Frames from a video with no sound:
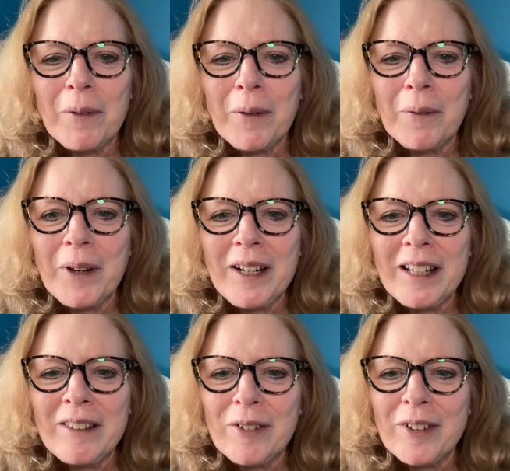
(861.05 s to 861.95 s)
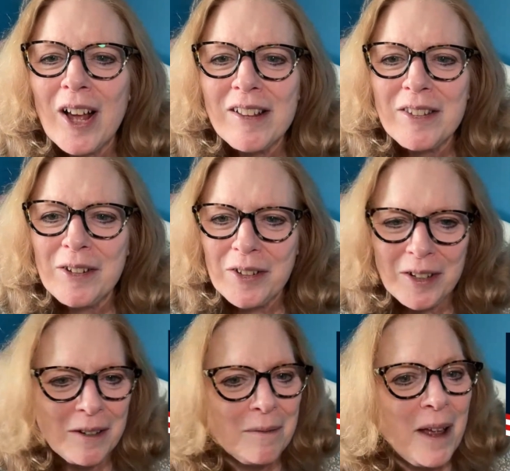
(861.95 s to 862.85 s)
we were reading through the
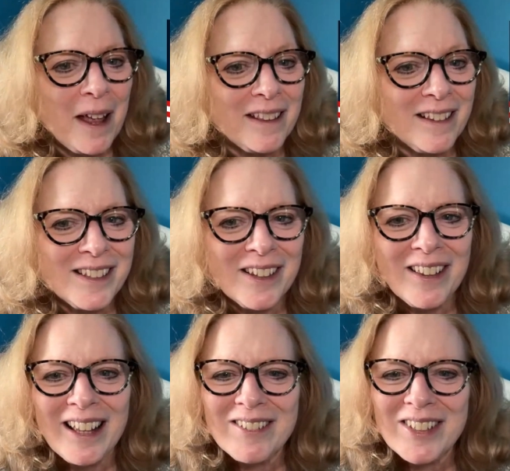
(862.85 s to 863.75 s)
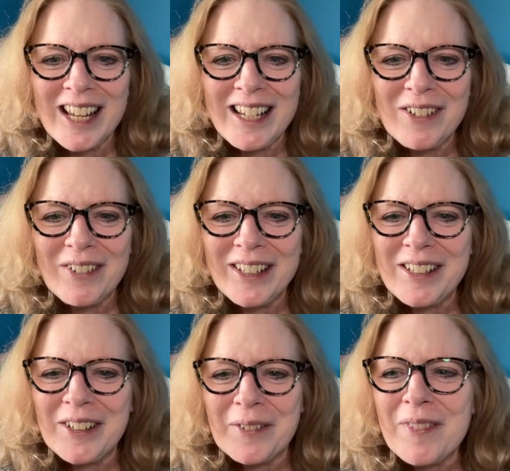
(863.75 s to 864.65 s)
Constitution of the month. So that was day
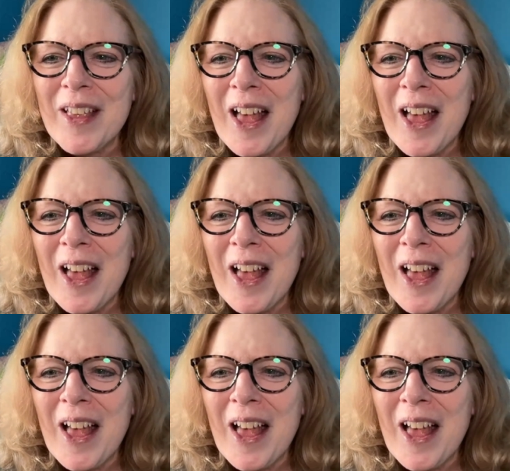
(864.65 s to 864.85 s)
22.